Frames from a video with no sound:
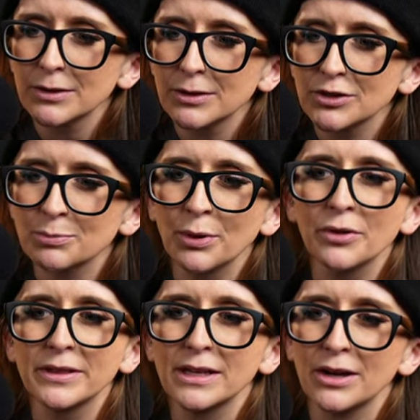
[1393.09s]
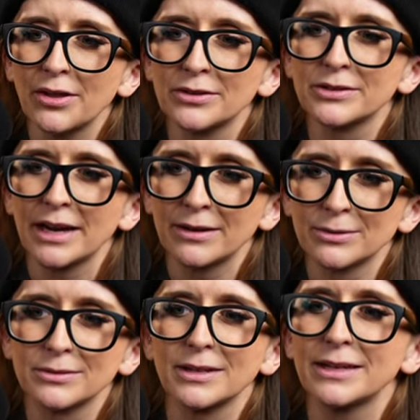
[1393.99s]
just pulling the color
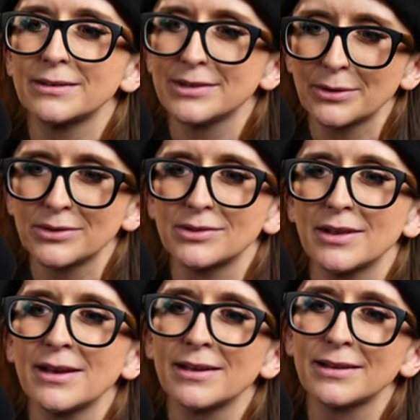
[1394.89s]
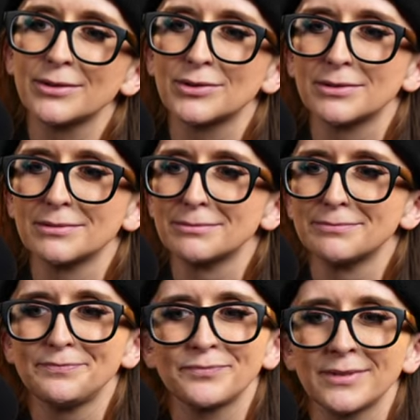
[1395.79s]
down, like down its legs,
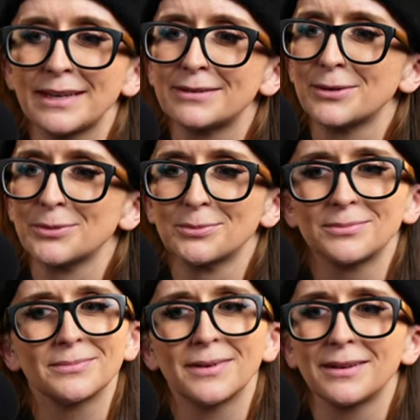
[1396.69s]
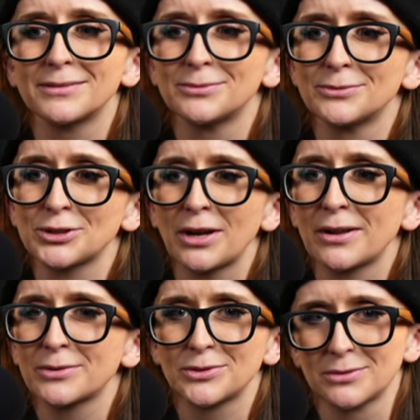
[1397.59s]
and I don't know. Shout
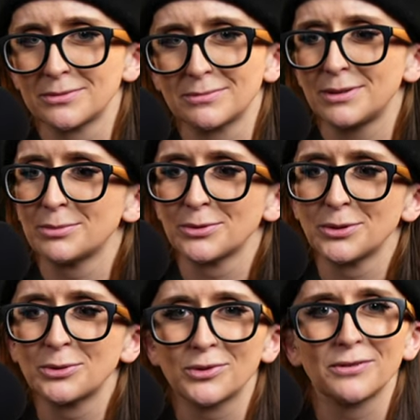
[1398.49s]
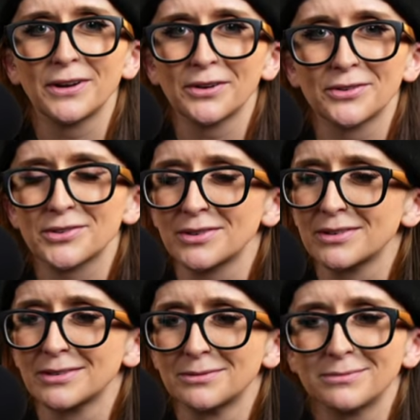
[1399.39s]
out to people who use their fingers
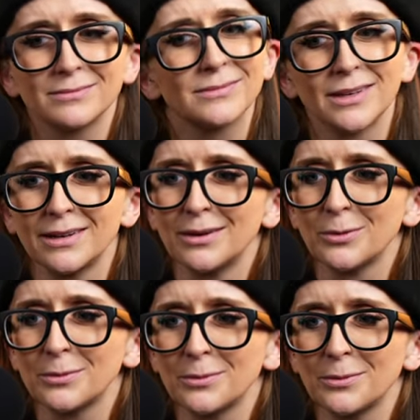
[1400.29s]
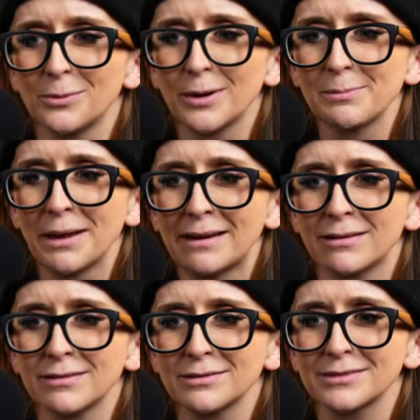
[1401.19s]
to wipe paint
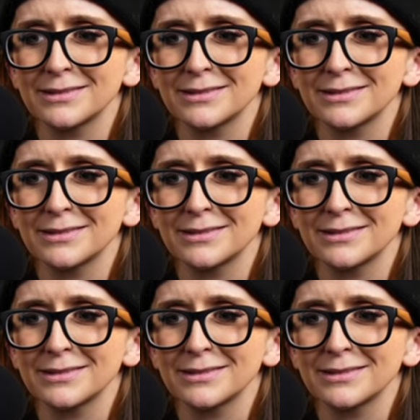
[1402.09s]
off.